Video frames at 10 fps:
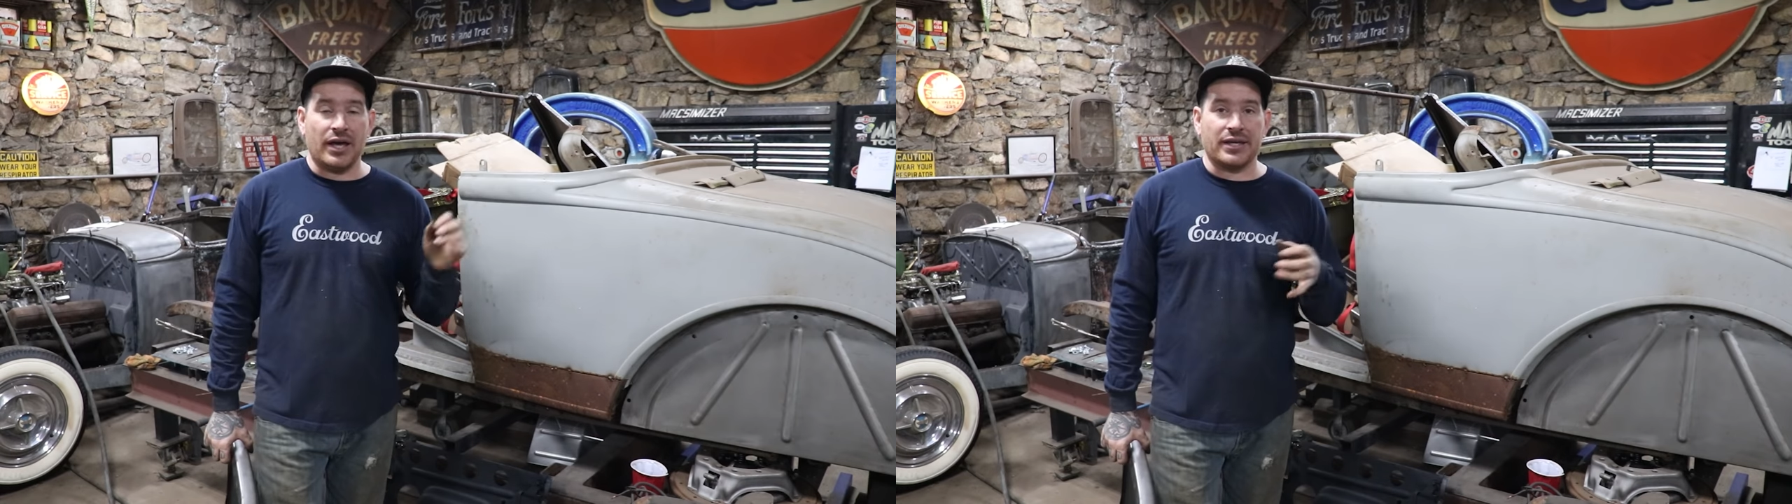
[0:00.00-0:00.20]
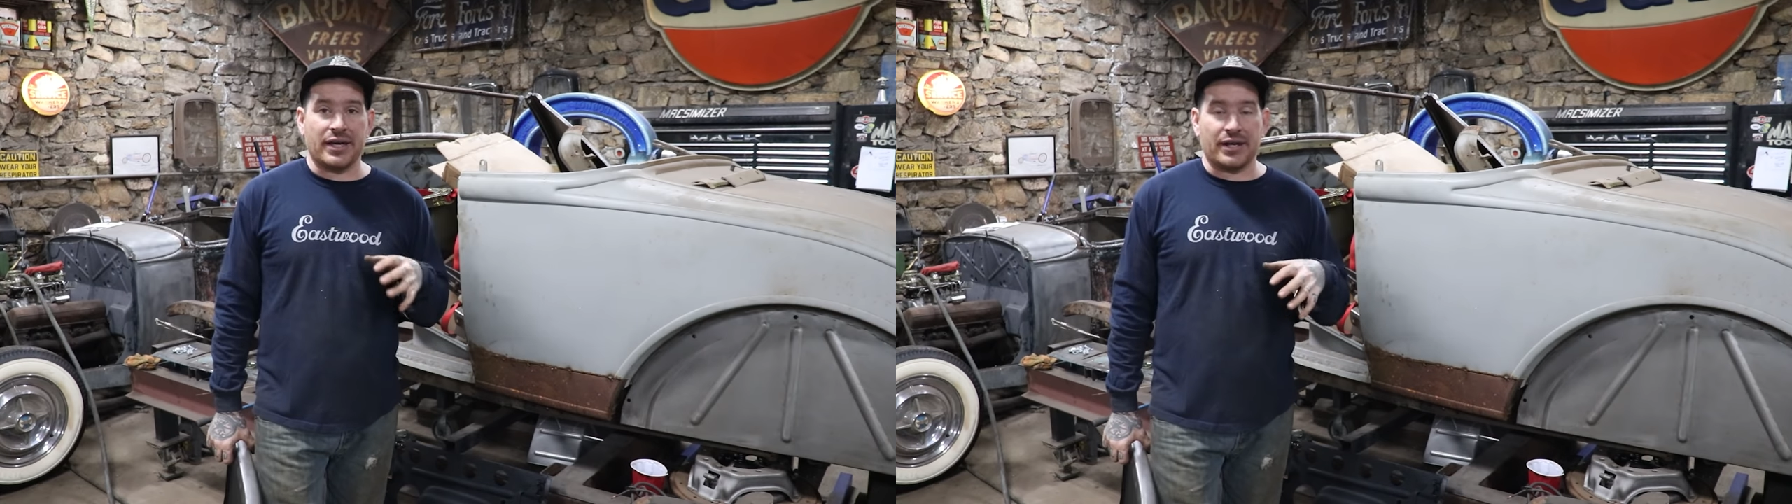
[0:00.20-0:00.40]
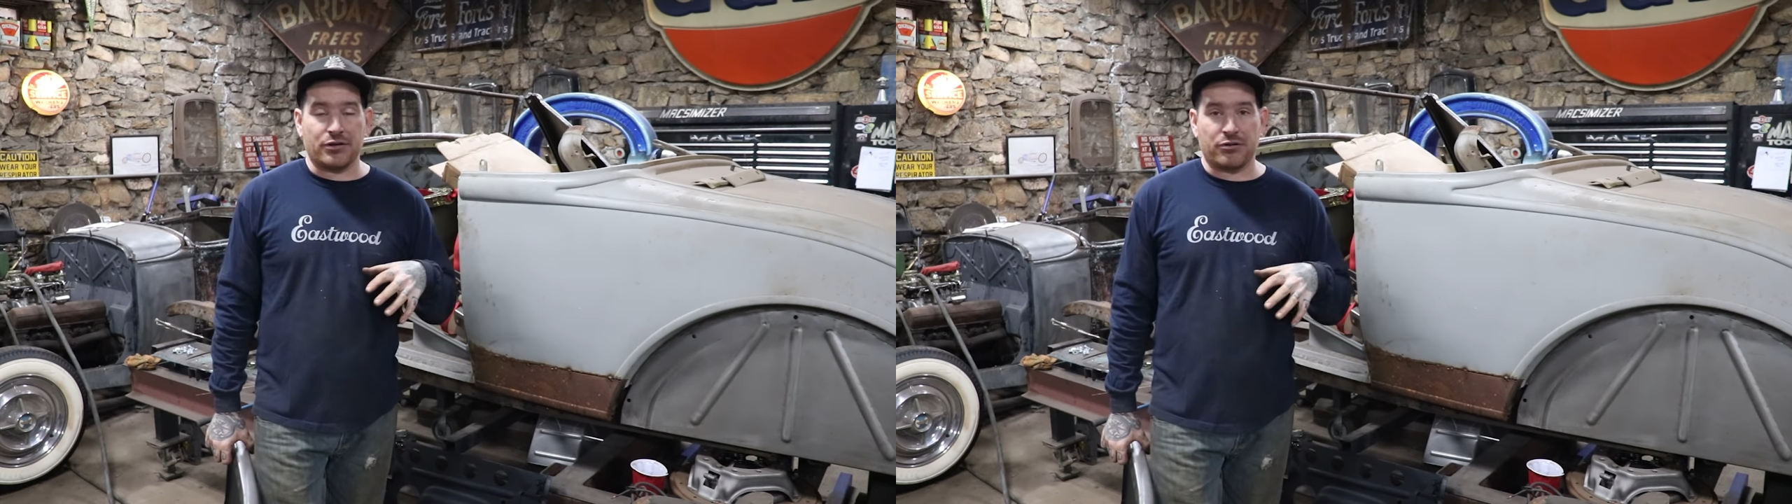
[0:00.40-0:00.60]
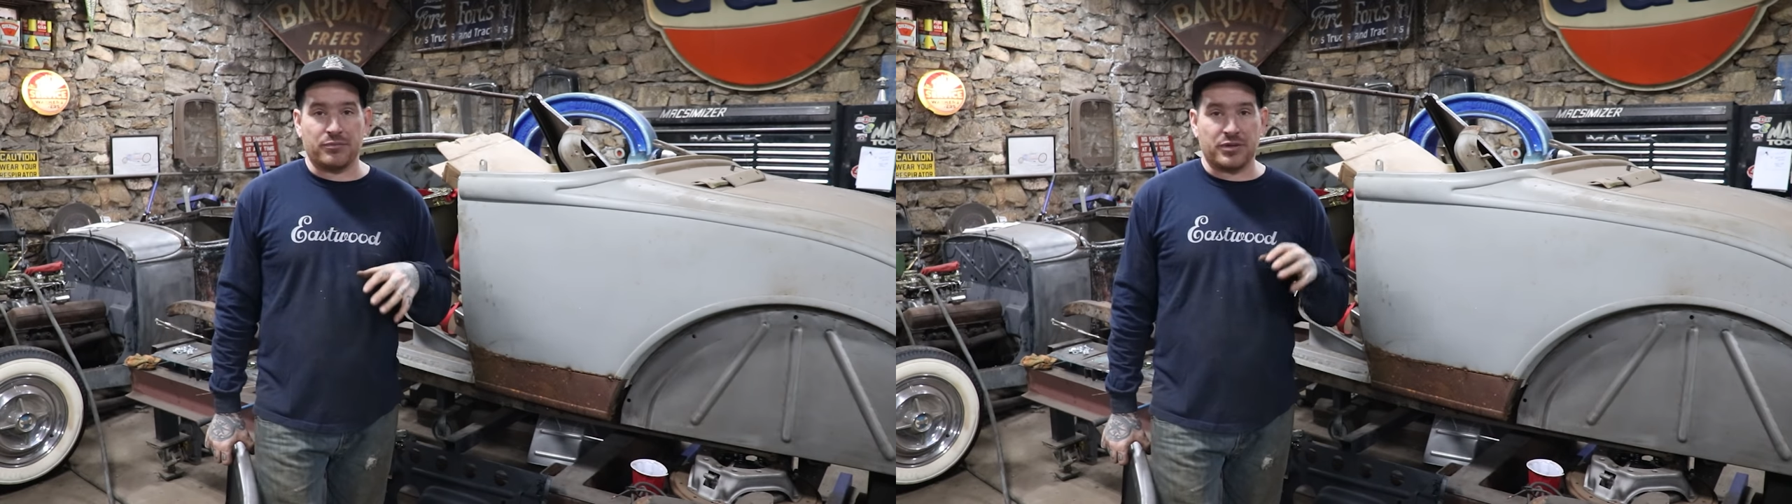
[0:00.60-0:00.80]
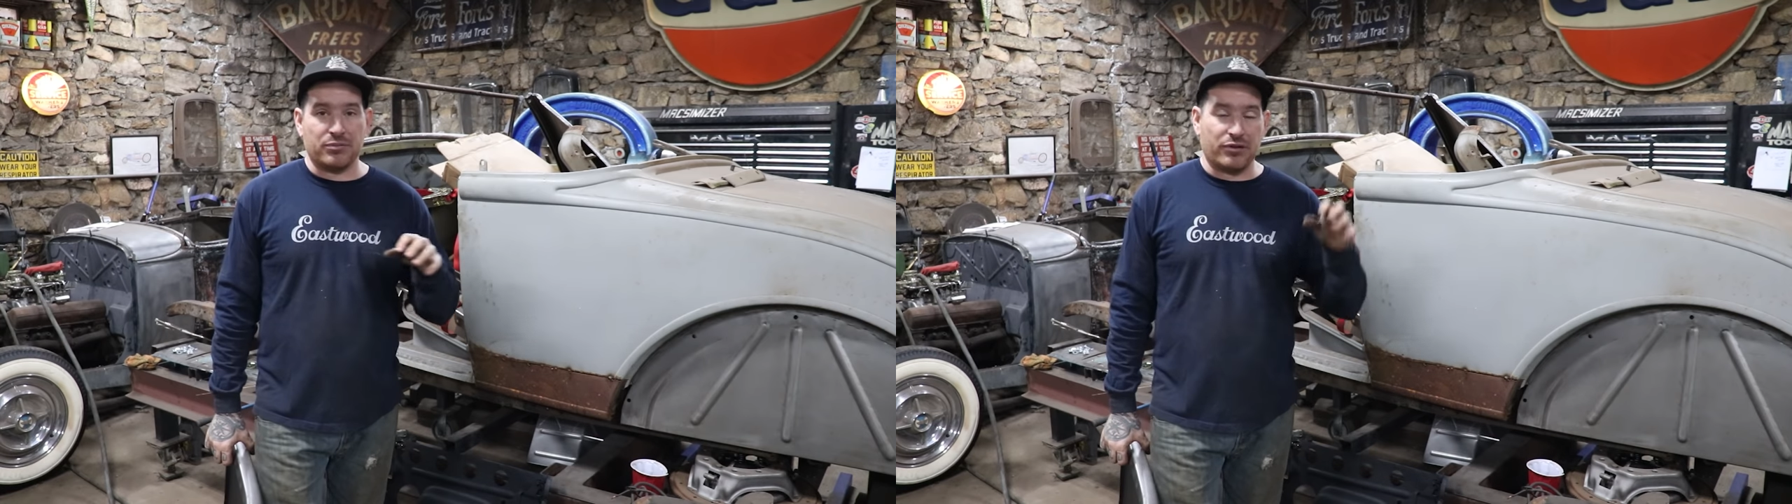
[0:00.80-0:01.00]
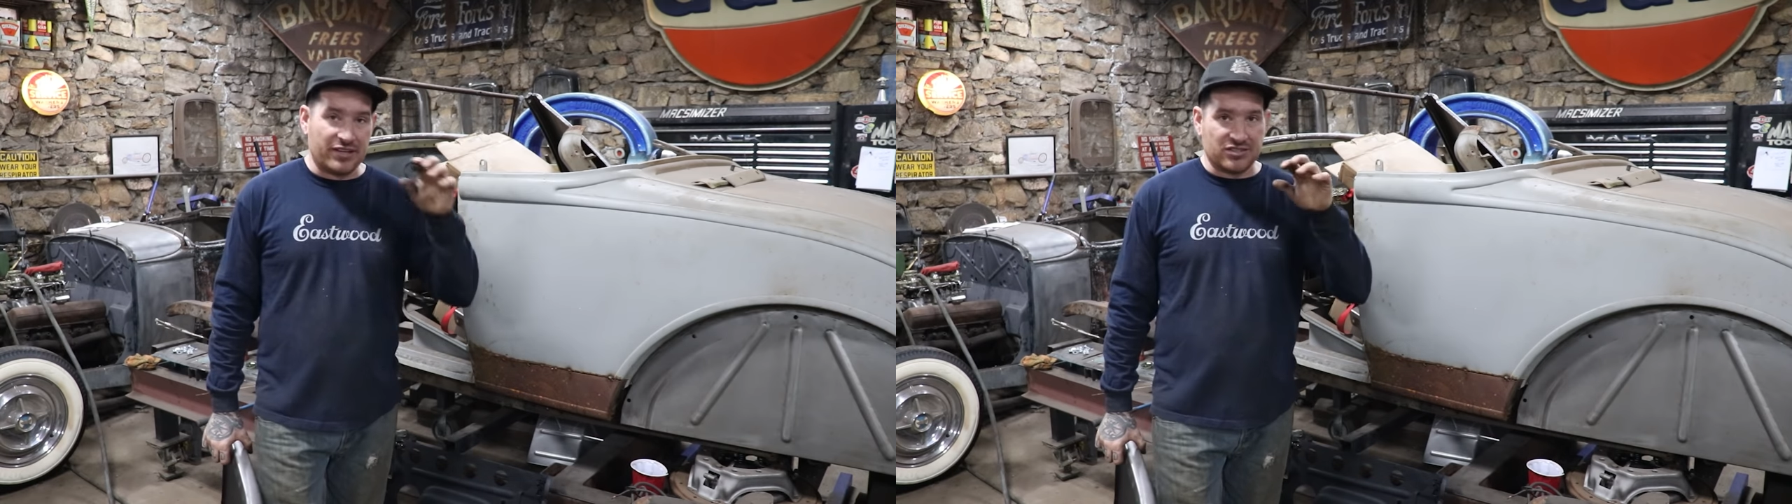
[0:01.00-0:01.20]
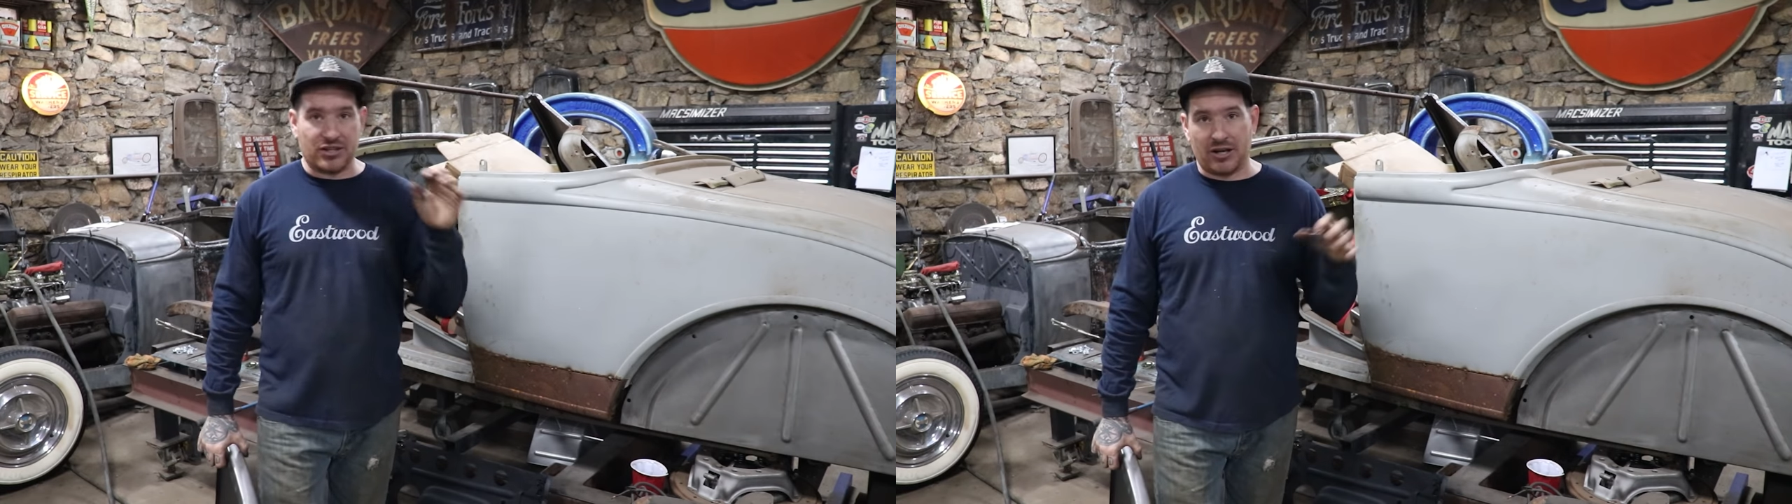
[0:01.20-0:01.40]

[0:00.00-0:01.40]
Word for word: and get it crimped in place